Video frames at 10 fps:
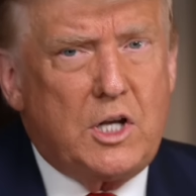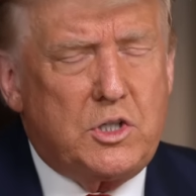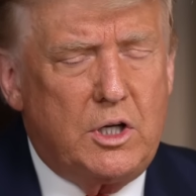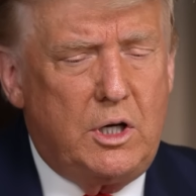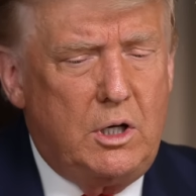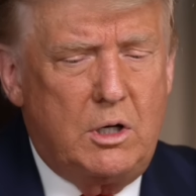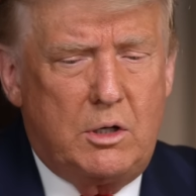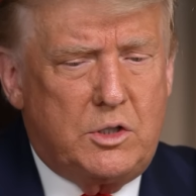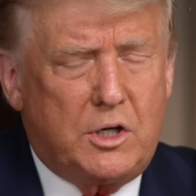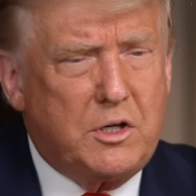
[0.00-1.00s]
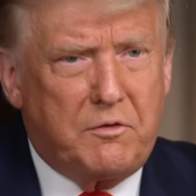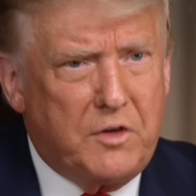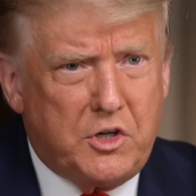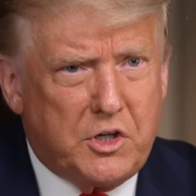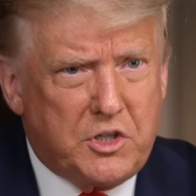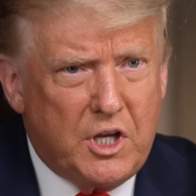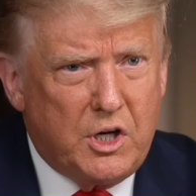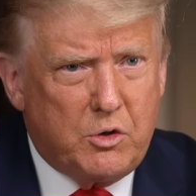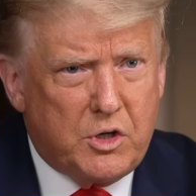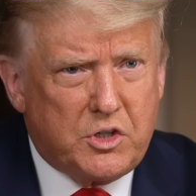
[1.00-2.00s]
Lesley, it's such a vicious thing
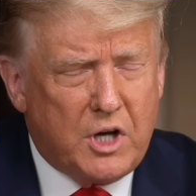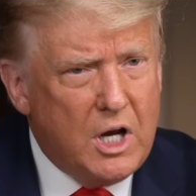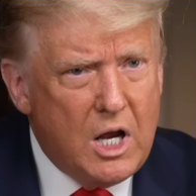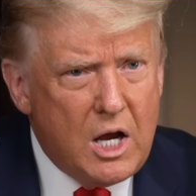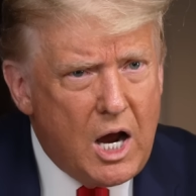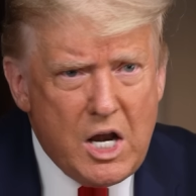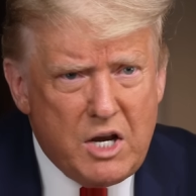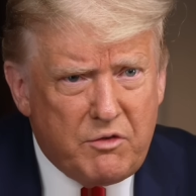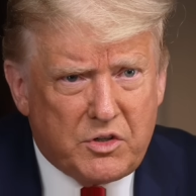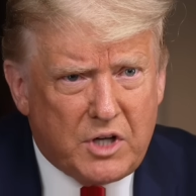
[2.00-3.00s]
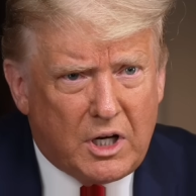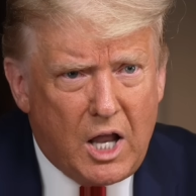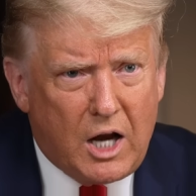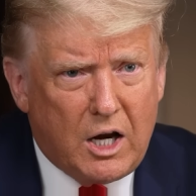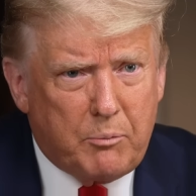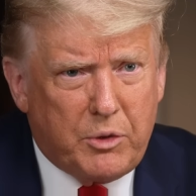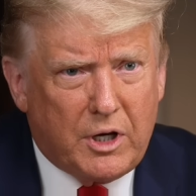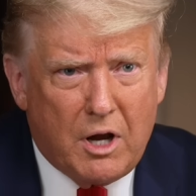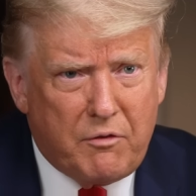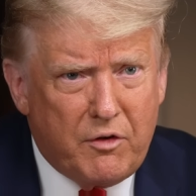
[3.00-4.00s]
you just said. I never said lock up the
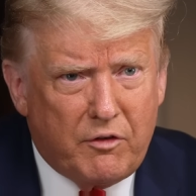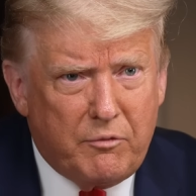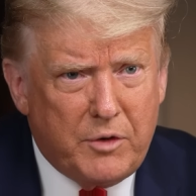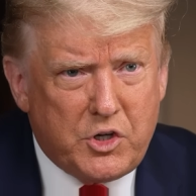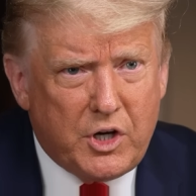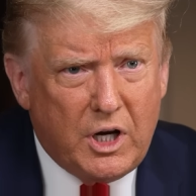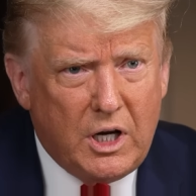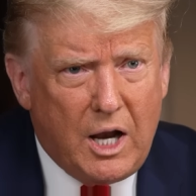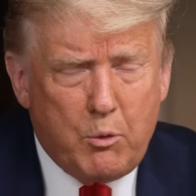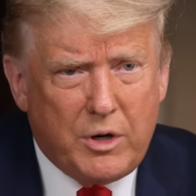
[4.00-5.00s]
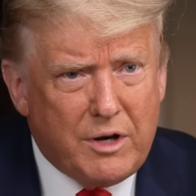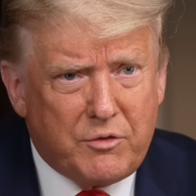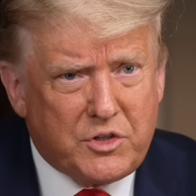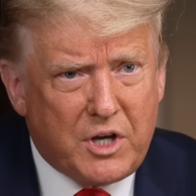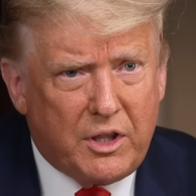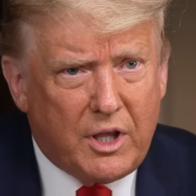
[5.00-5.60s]
governor of Michigan. I would never say